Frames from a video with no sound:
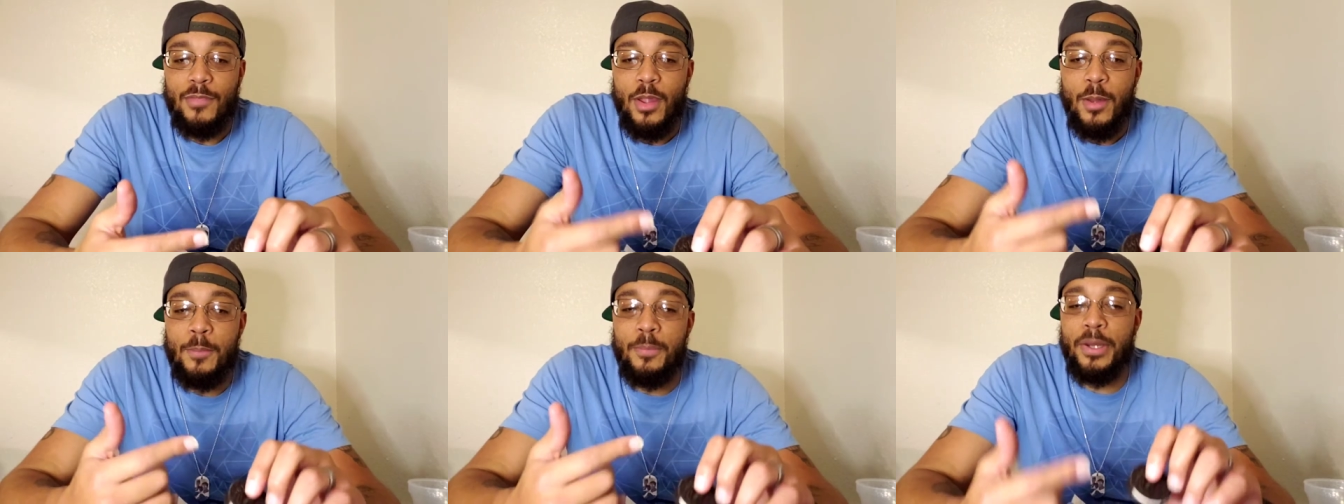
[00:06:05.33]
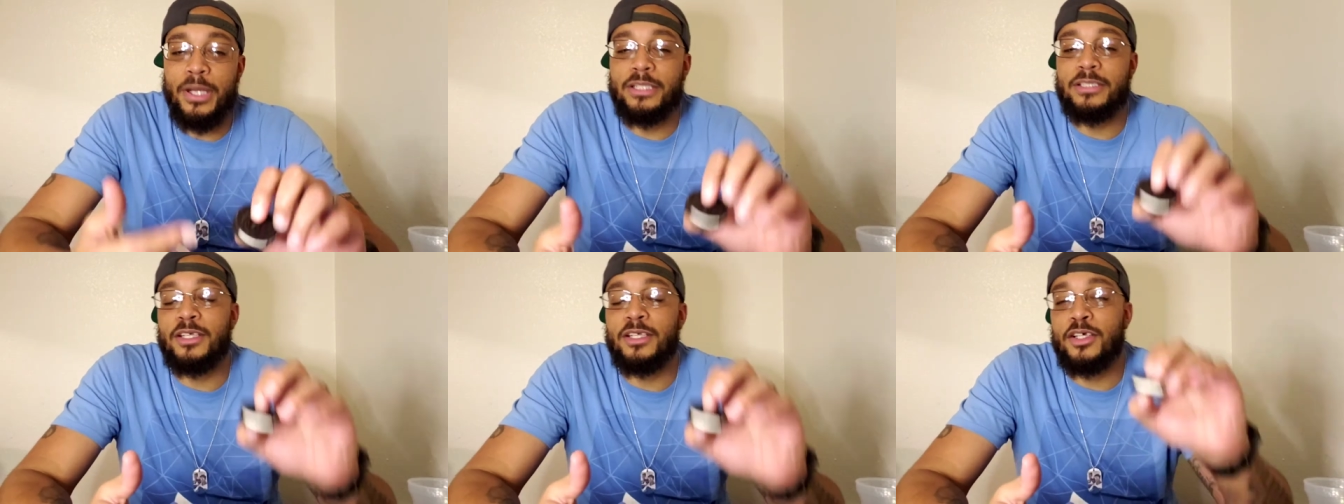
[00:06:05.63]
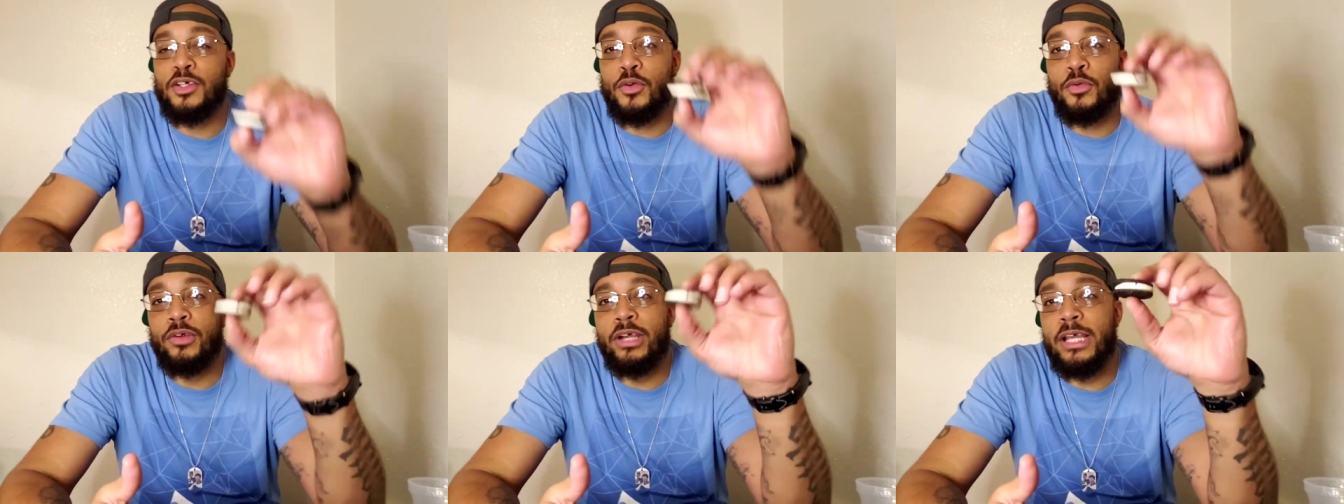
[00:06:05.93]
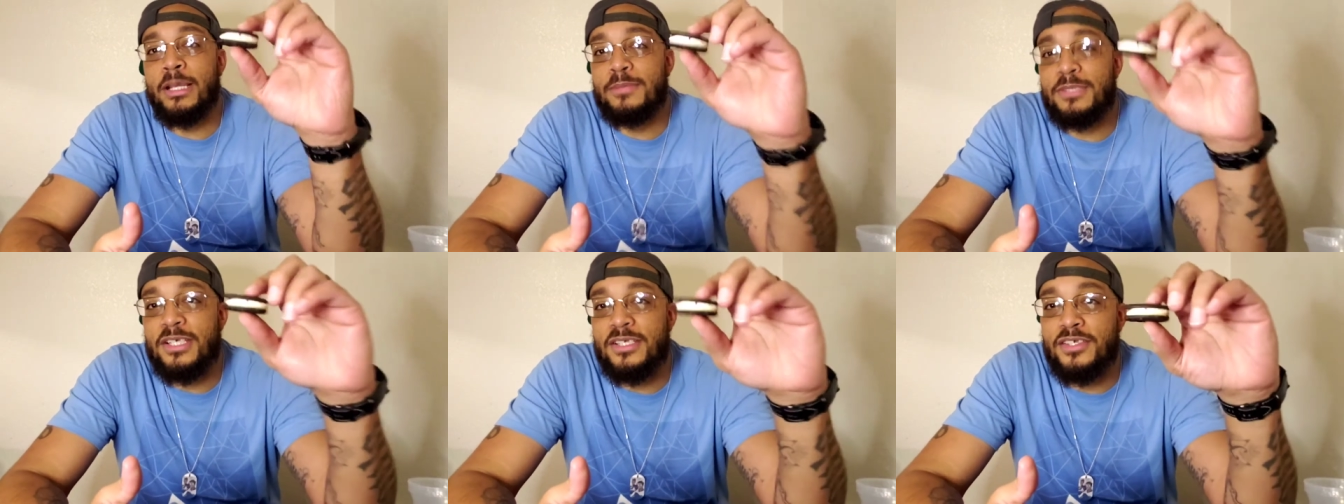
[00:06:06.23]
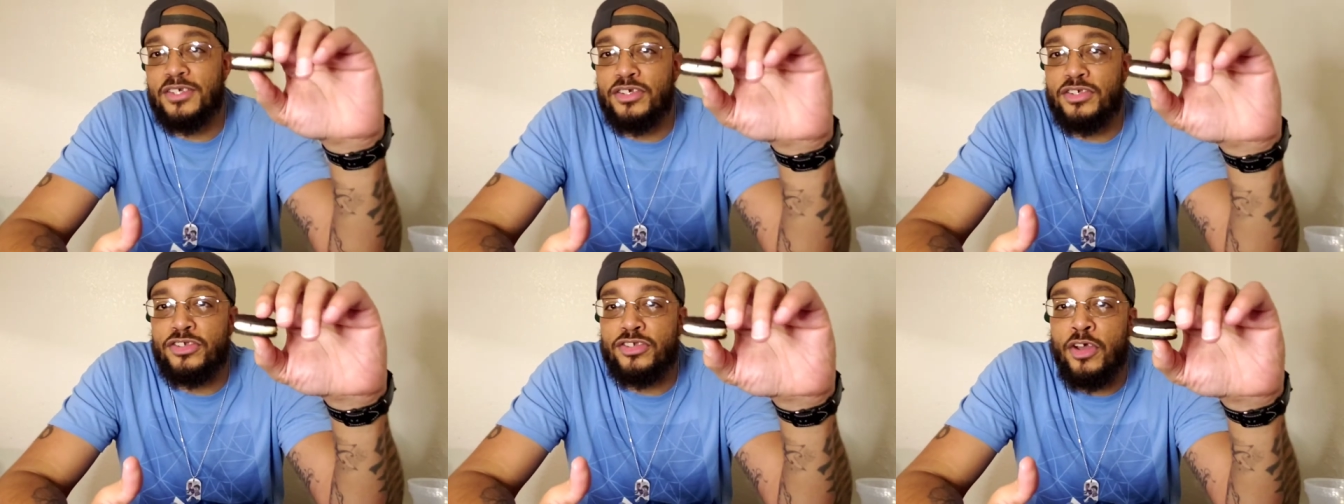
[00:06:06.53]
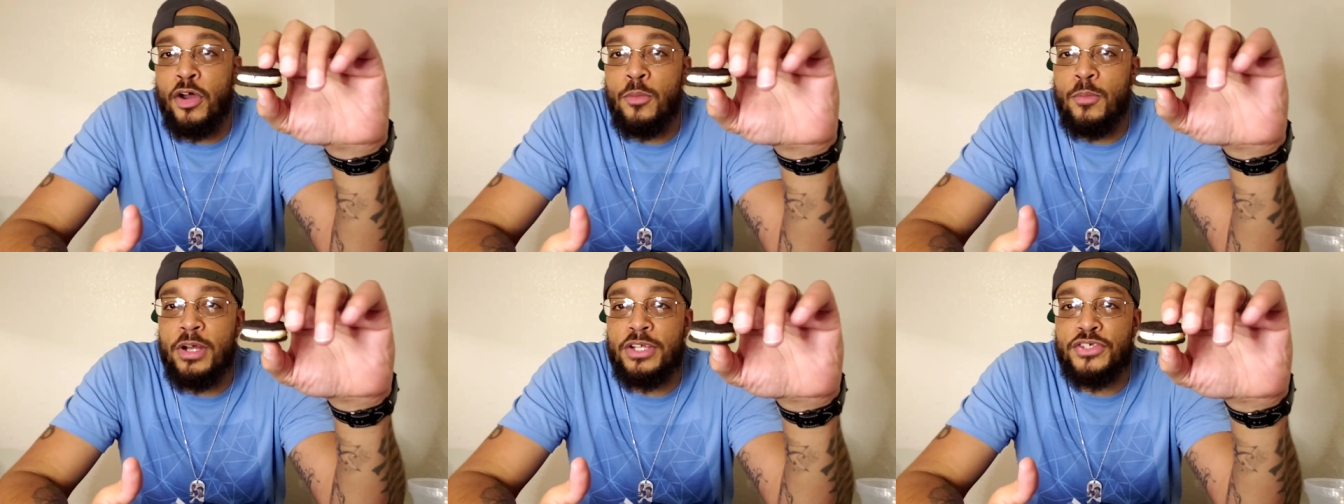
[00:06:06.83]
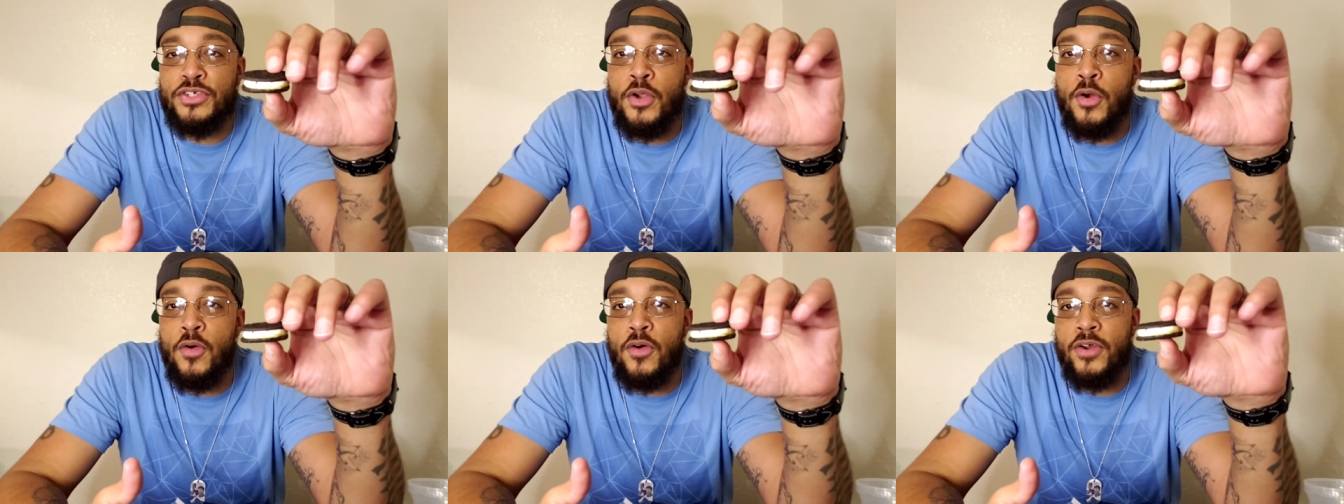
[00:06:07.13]
but the cream, since there's so
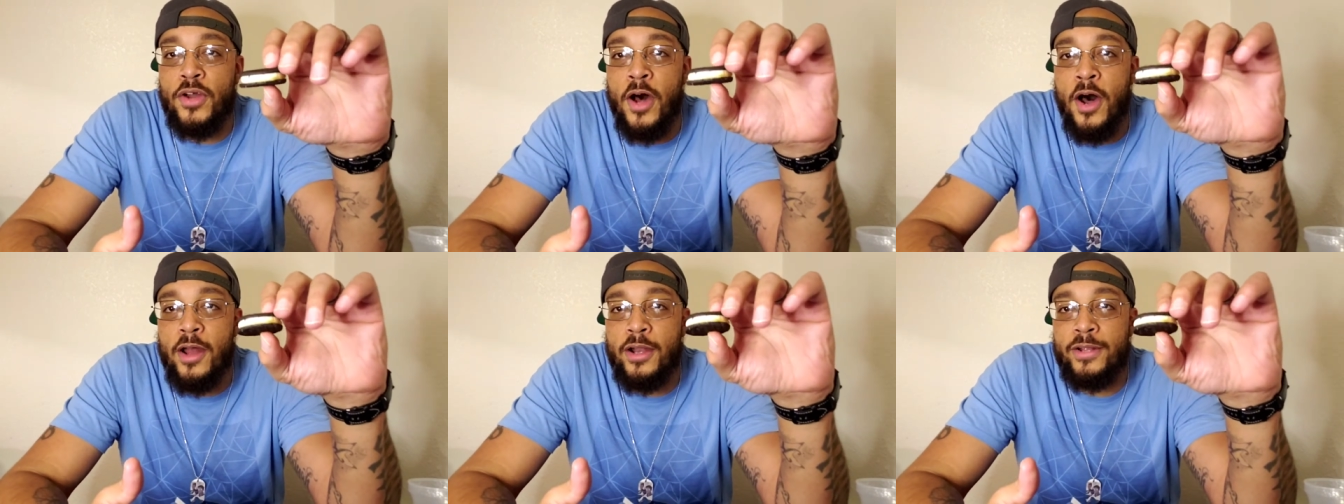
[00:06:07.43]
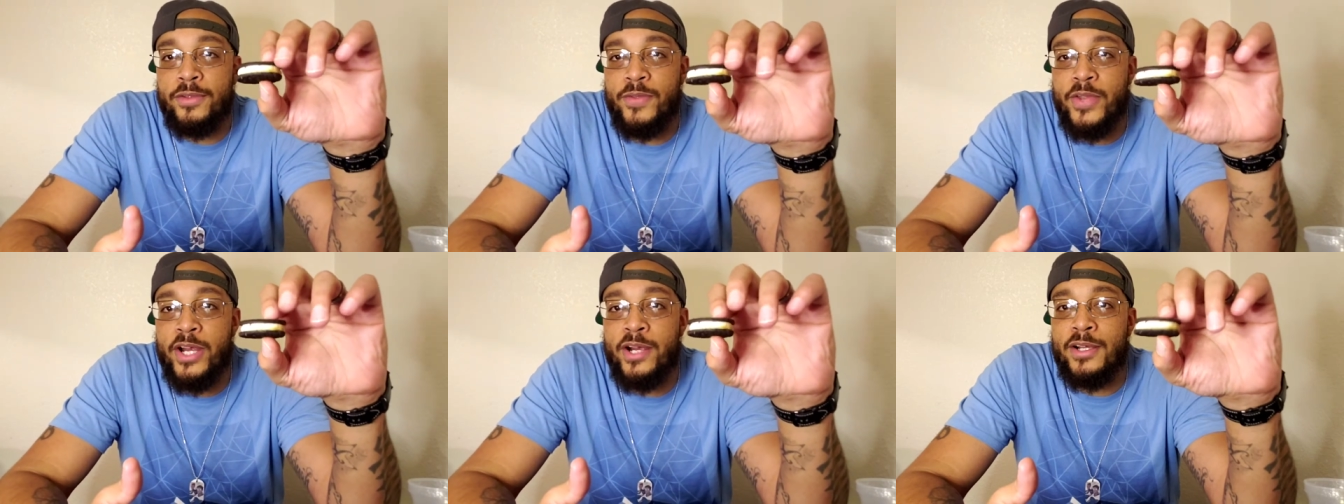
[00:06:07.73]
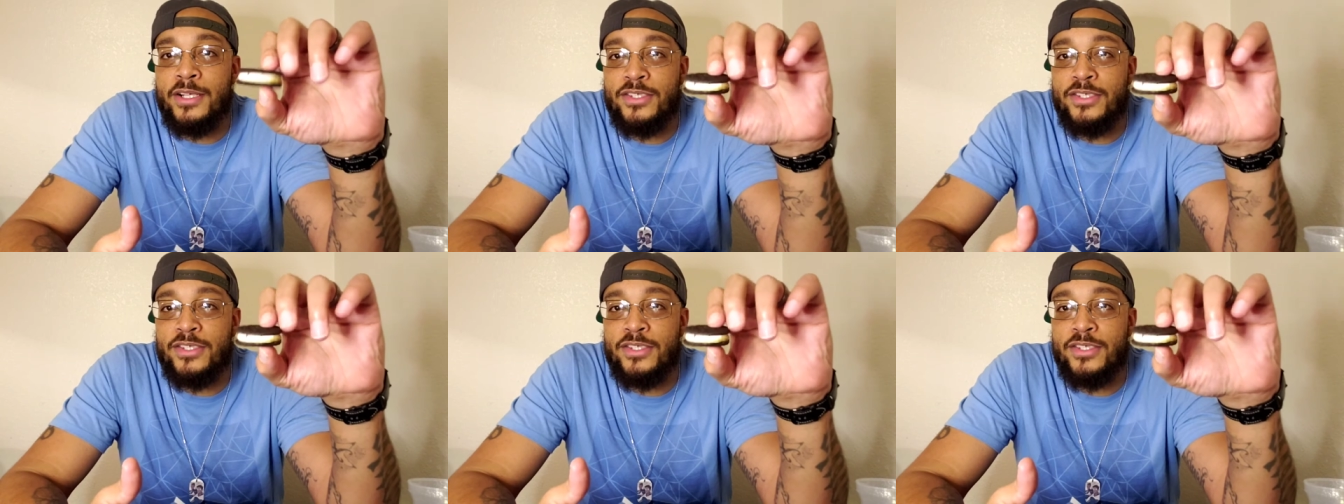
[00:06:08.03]
much going on in there,